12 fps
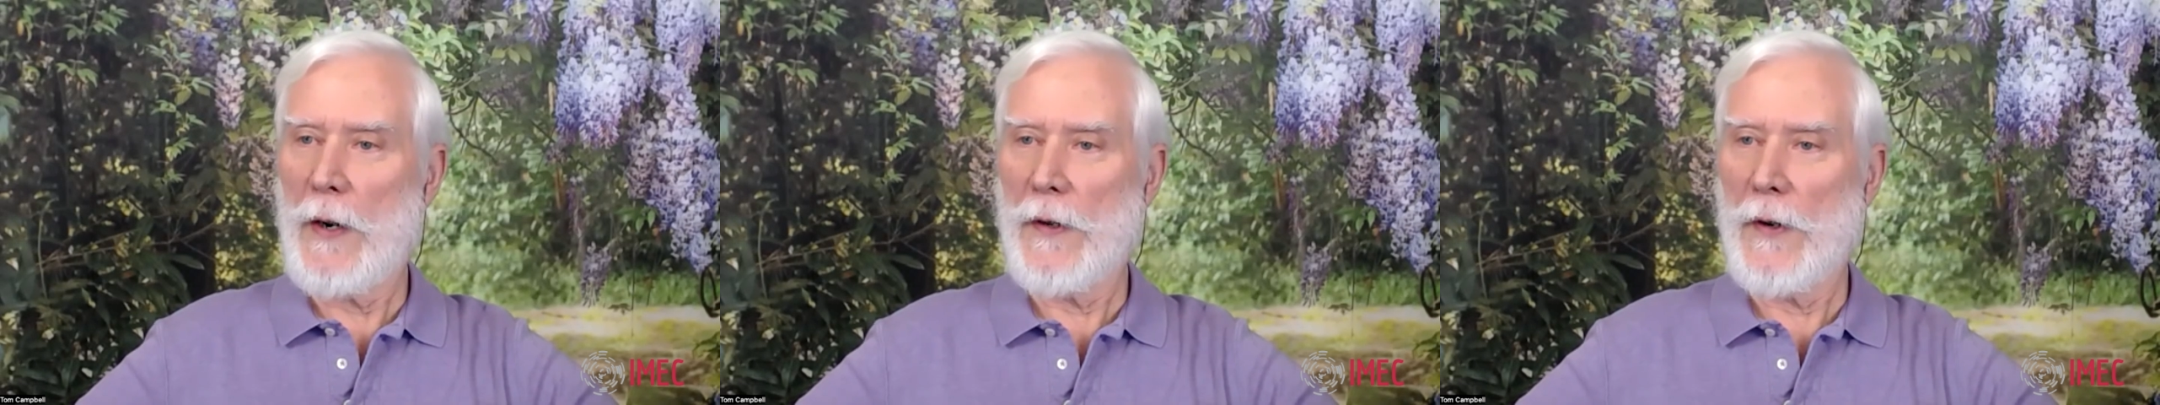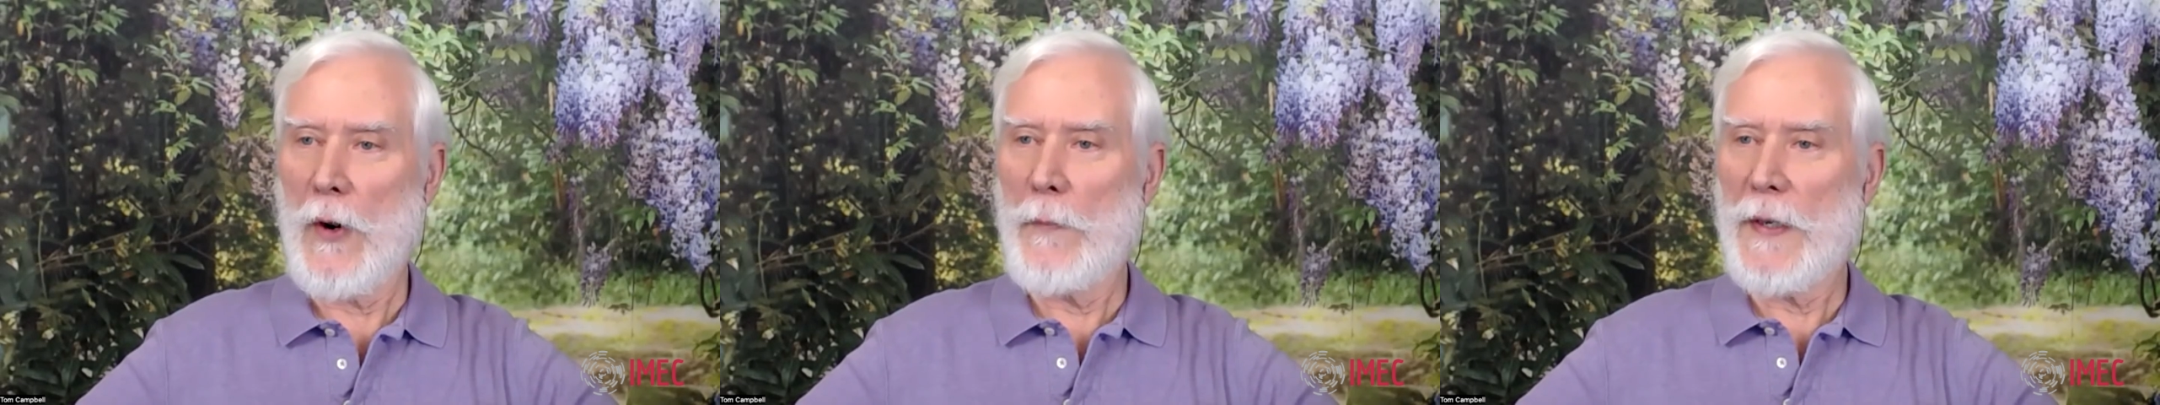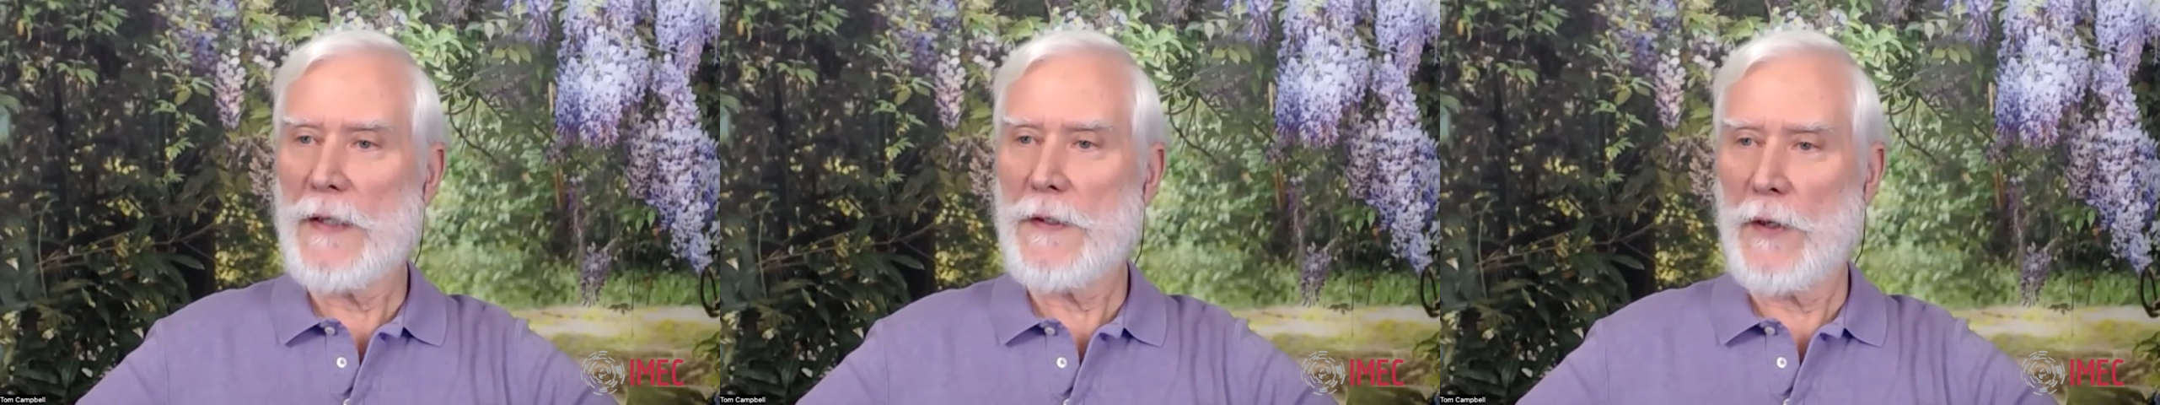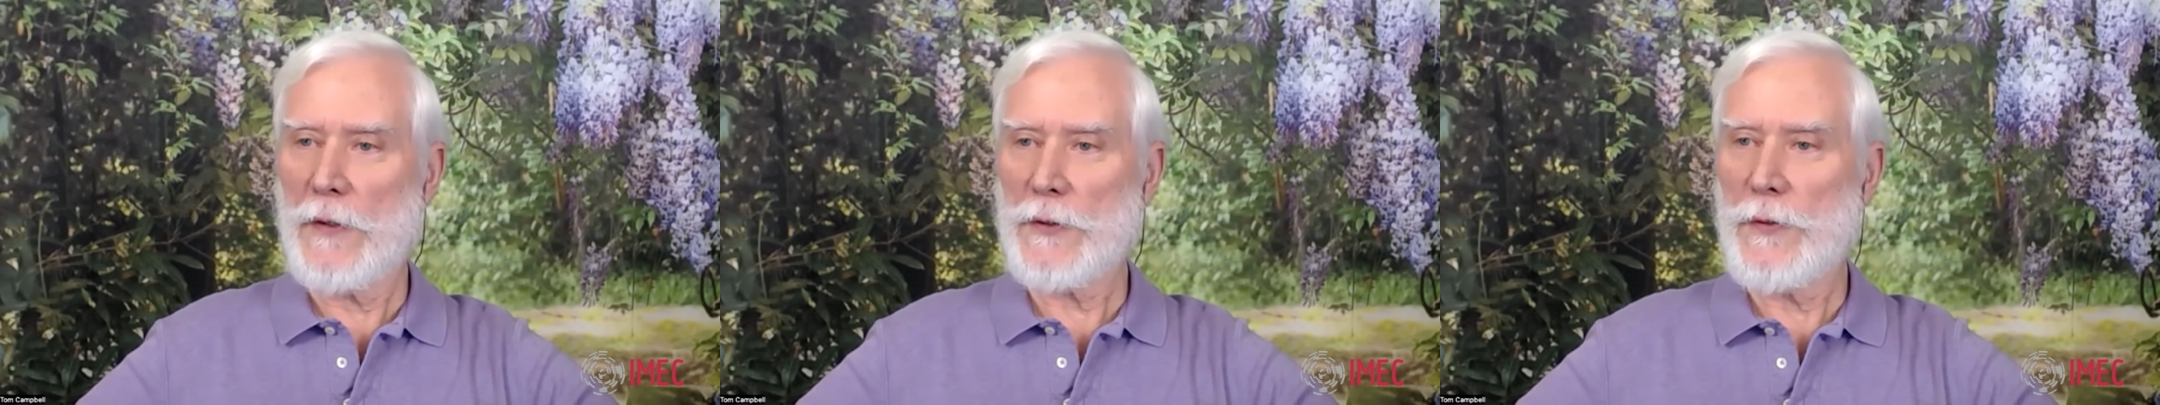Nobody
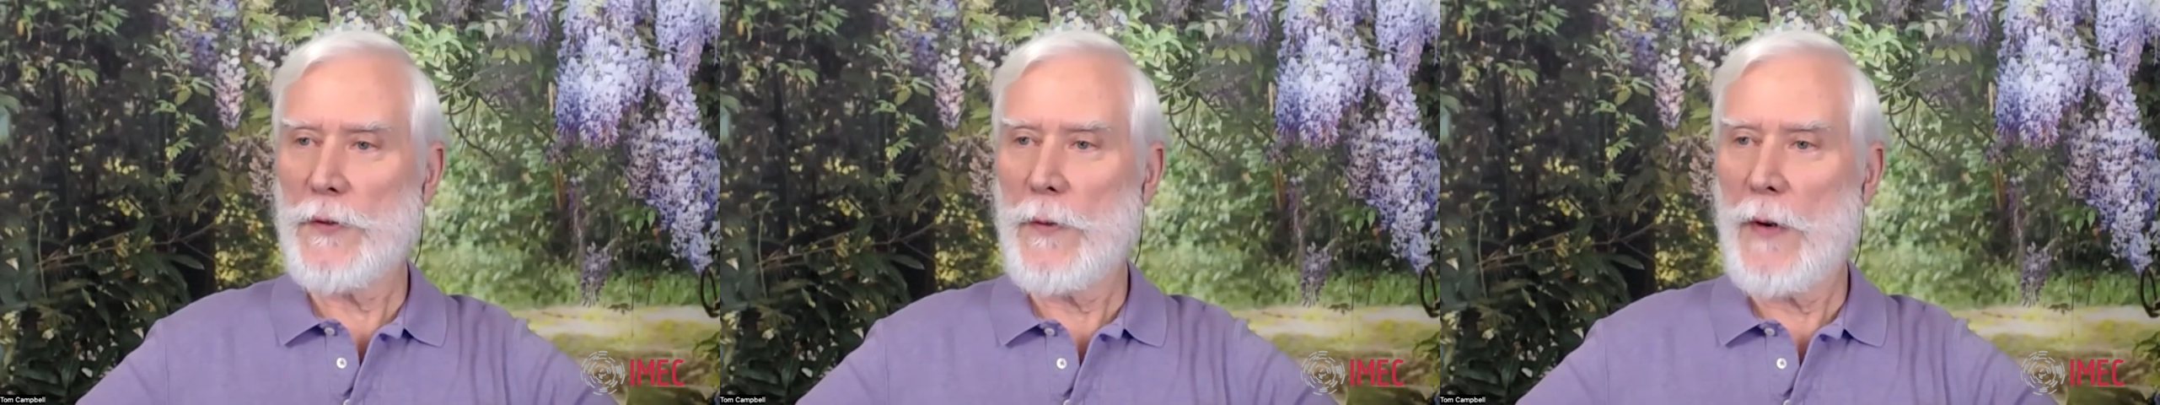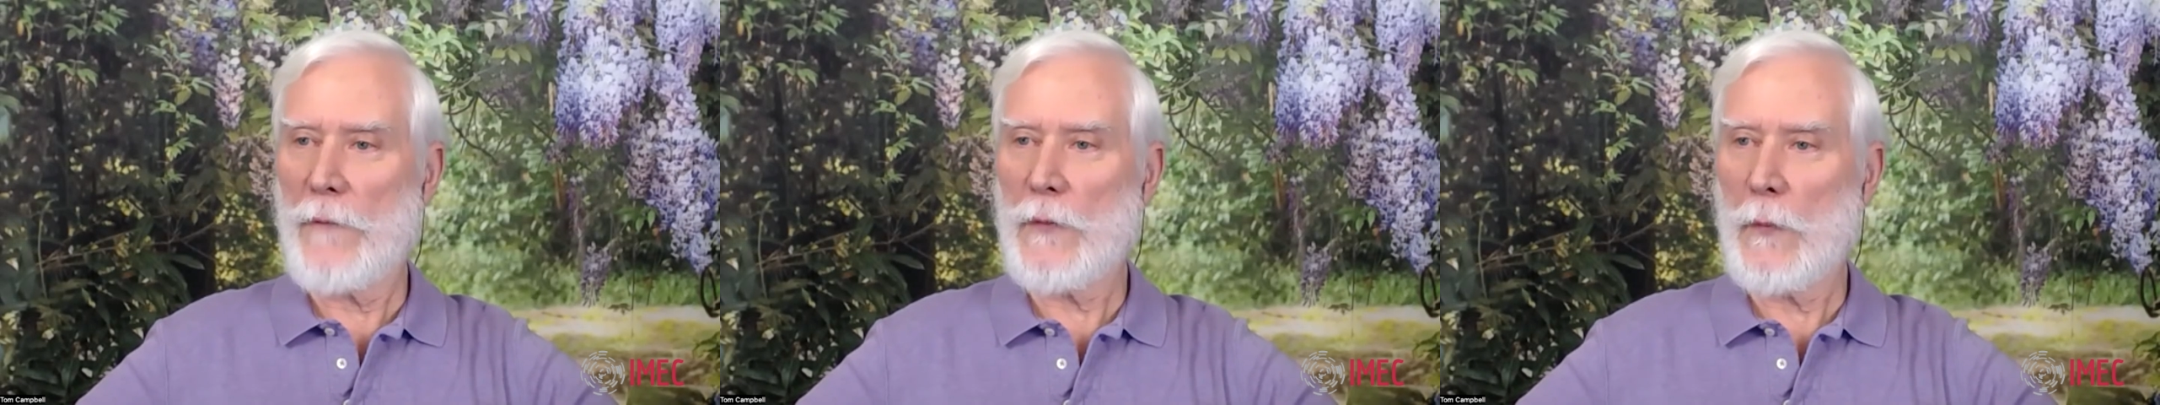tells you you have